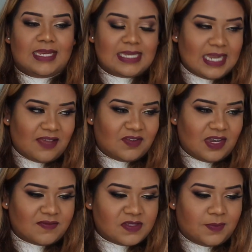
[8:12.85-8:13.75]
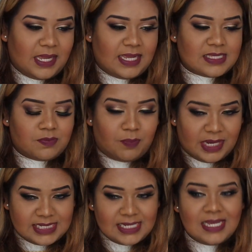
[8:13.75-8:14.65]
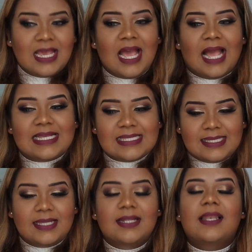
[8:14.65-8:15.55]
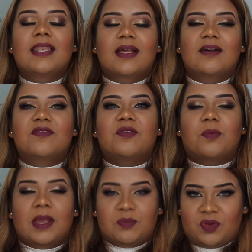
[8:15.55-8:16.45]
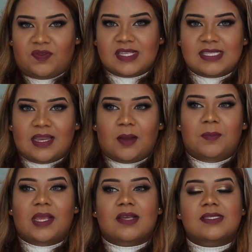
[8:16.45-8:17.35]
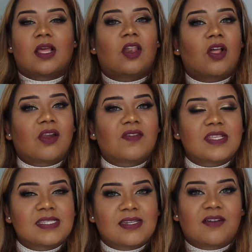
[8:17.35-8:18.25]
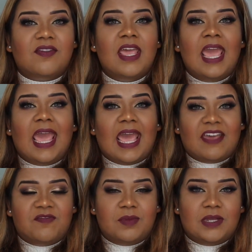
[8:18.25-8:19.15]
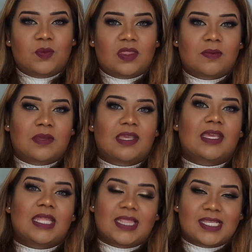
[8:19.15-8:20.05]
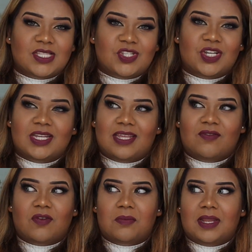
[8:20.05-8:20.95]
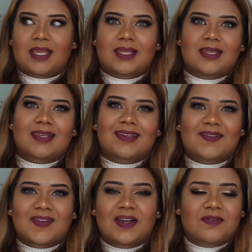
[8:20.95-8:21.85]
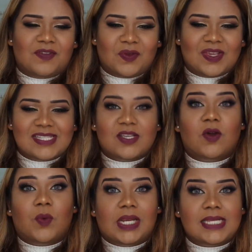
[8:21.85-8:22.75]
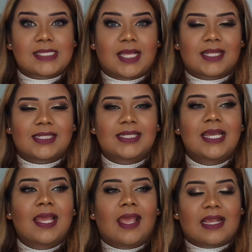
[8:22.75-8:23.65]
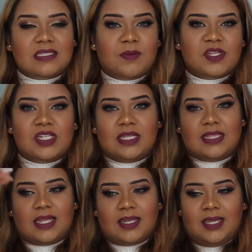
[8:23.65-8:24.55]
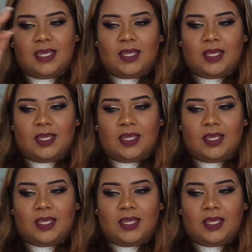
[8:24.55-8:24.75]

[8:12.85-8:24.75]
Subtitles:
I didn't have enough space, but I still loved my previous setup because a lot of the stuff have been with me in this journey from like a few years ago when I started, especially that